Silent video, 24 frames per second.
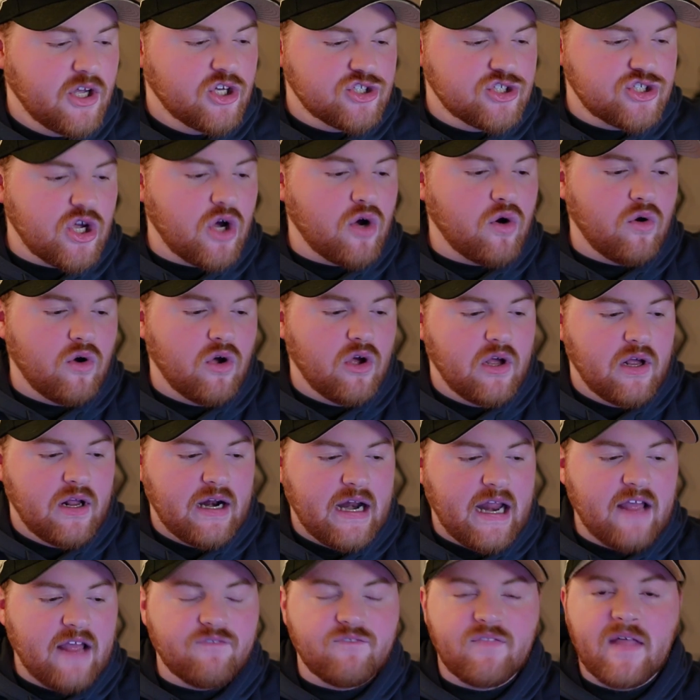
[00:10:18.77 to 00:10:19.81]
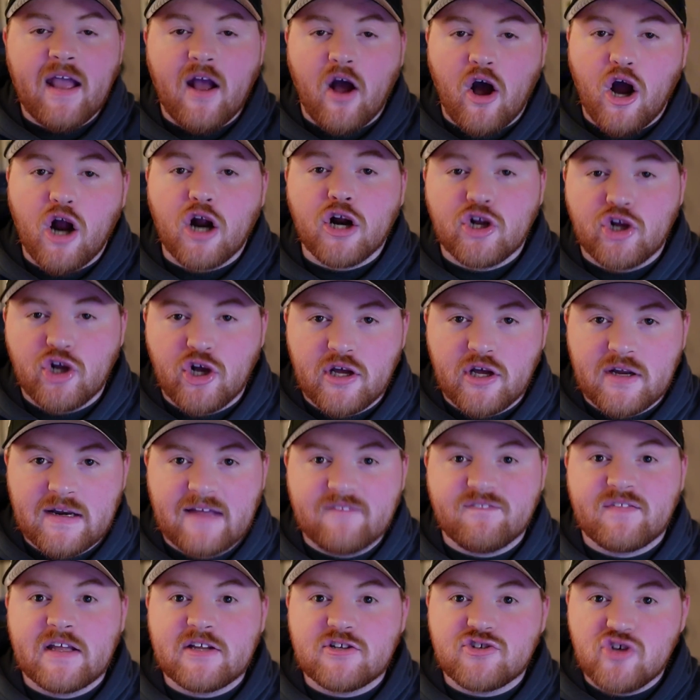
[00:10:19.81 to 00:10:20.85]
So if they are good,
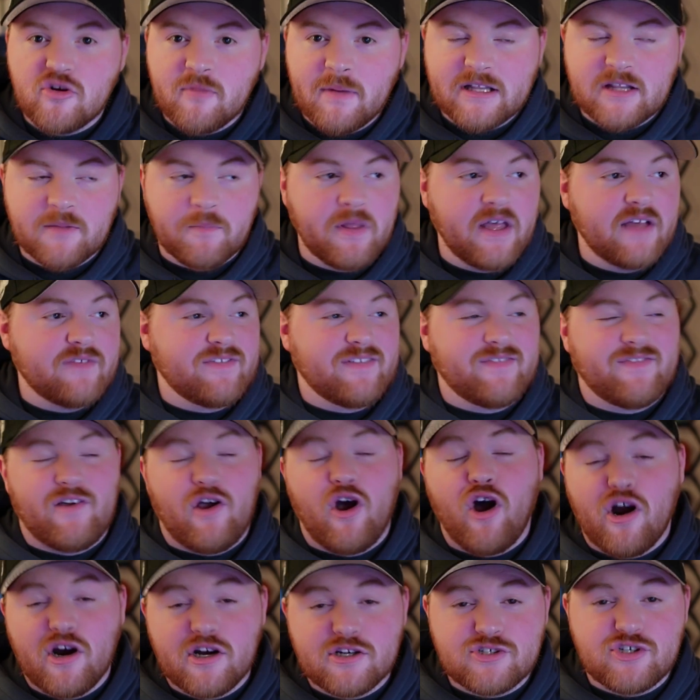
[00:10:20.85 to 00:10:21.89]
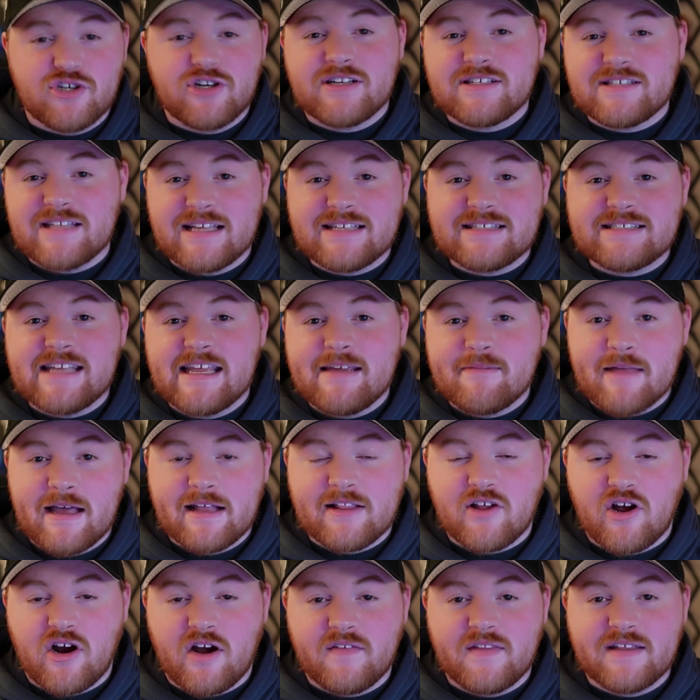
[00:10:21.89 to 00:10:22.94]
if they do make the playoff, if they are as good as they seem
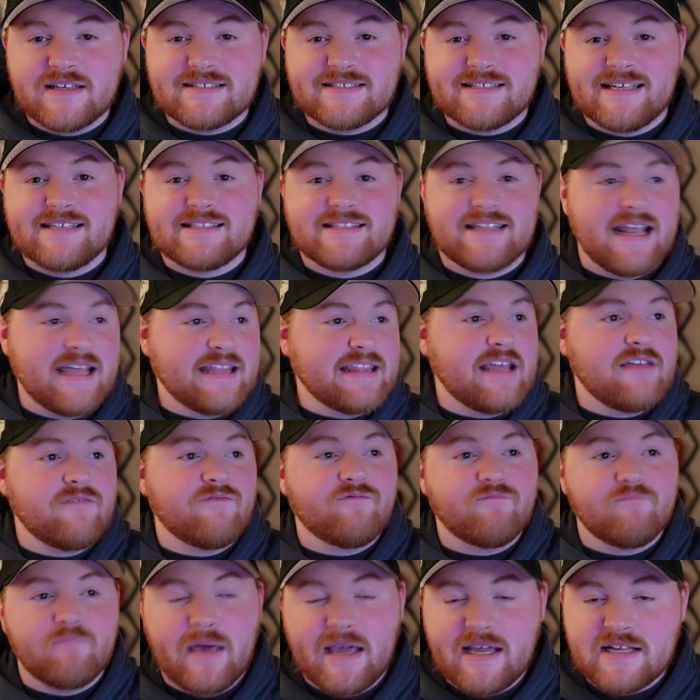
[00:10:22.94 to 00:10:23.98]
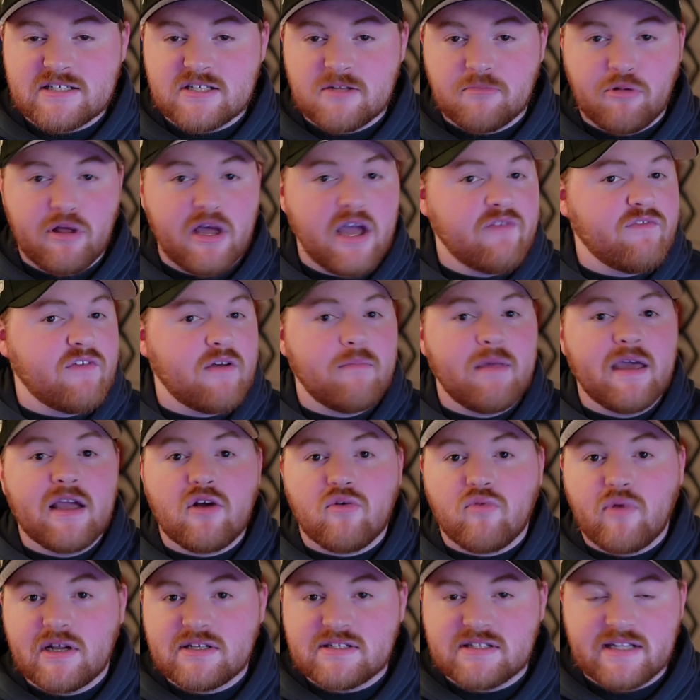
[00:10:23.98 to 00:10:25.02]
like they are this season, and they make it to the playoff and make
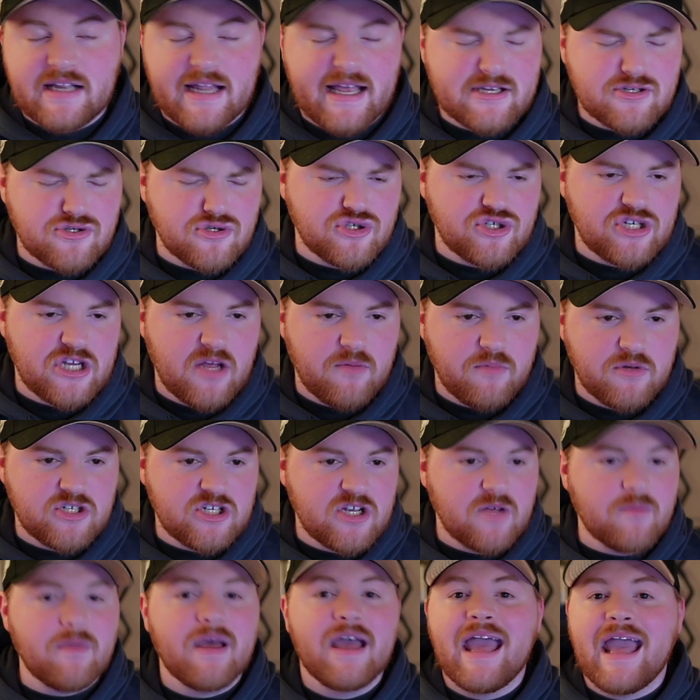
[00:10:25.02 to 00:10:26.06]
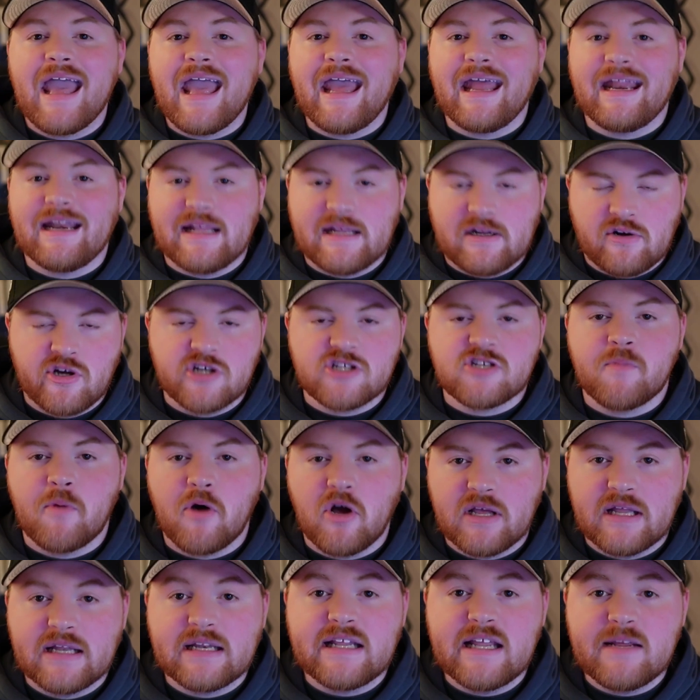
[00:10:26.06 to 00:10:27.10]
a run to the national championship, and Cristobal
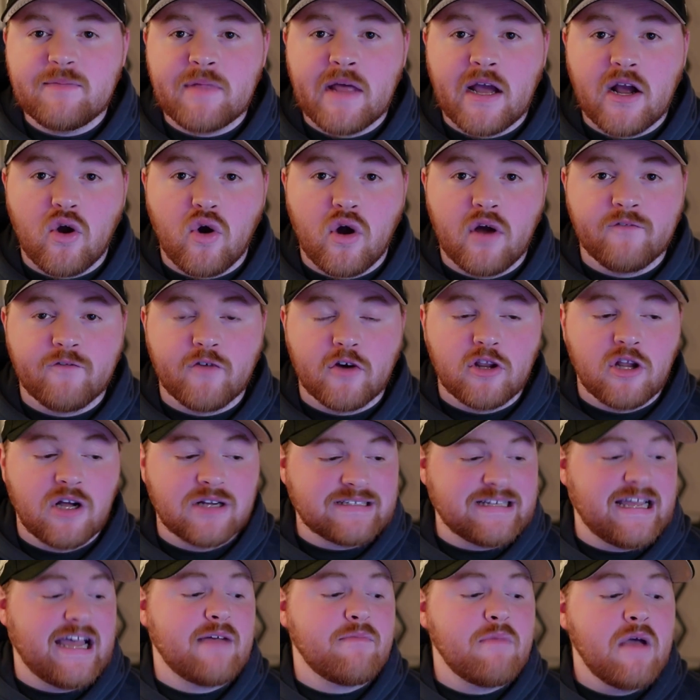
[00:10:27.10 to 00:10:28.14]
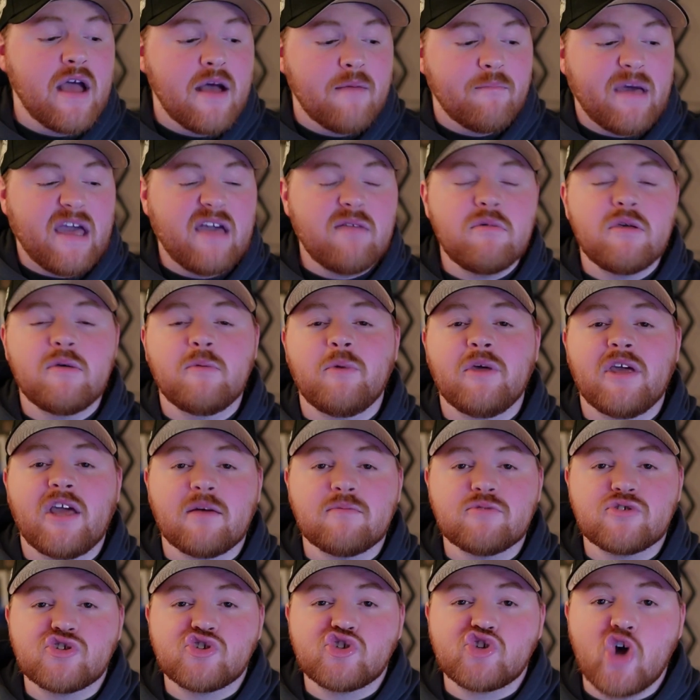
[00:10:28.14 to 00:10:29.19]
can keep that going for a long time, Miami
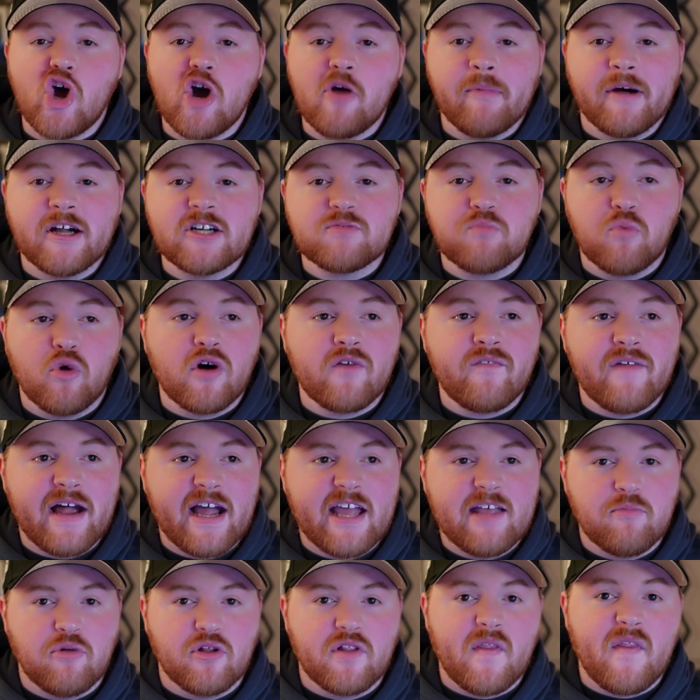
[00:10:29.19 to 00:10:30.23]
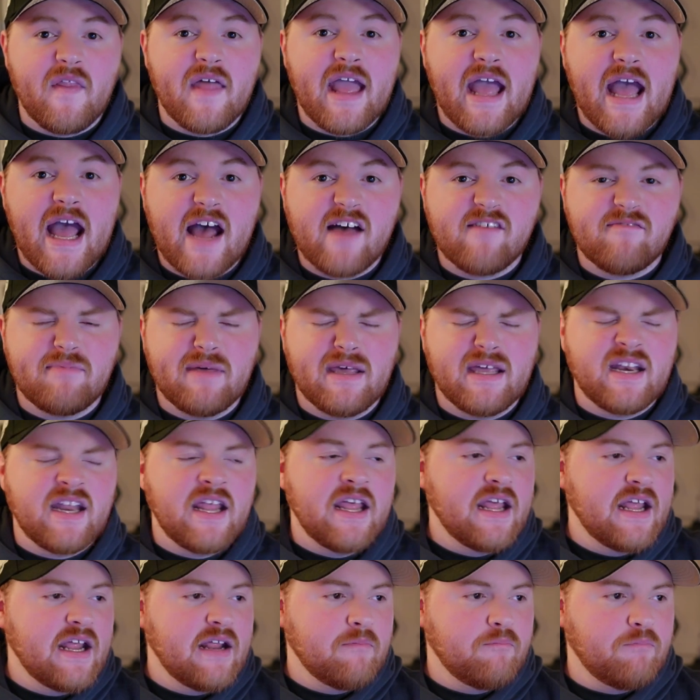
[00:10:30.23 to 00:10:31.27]
becomes so much more valuable than they have been
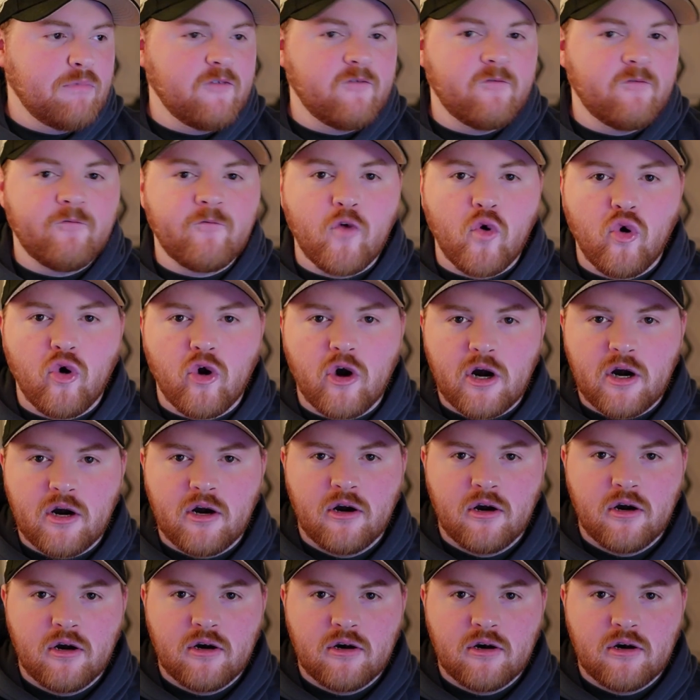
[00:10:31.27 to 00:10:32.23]
before,